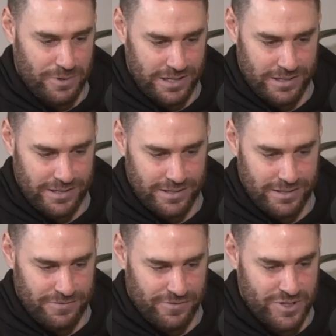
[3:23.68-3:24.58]
putting
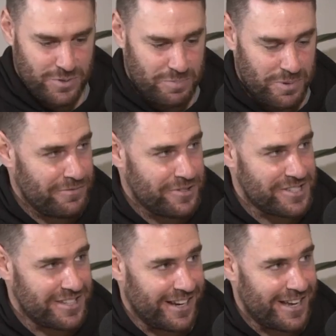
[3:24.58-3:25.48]
friends with
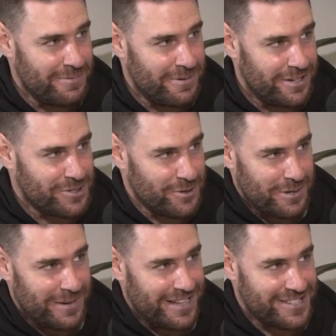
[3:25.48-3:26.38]
benefits in the lay-bin. You were
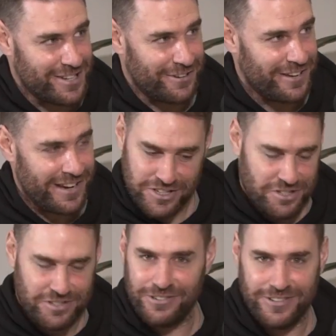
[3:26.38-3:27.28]
talking about this off air. I
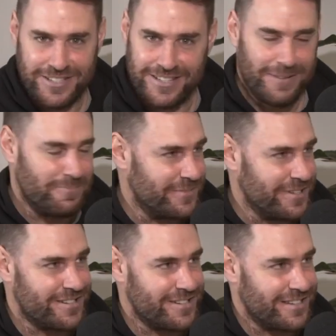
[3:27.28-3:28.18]
just threw this up.
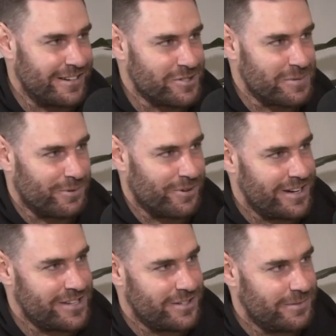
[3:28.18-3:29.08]
This is just a little
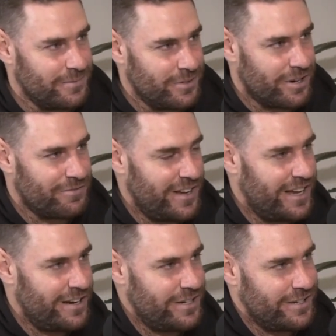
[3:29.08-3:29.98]
surprise. You not a
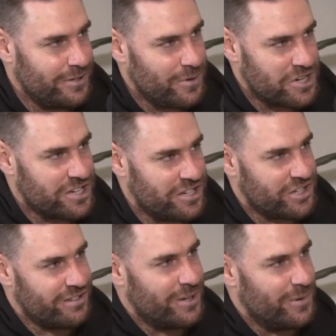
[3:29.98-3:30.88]
fan of it? You're watching it during the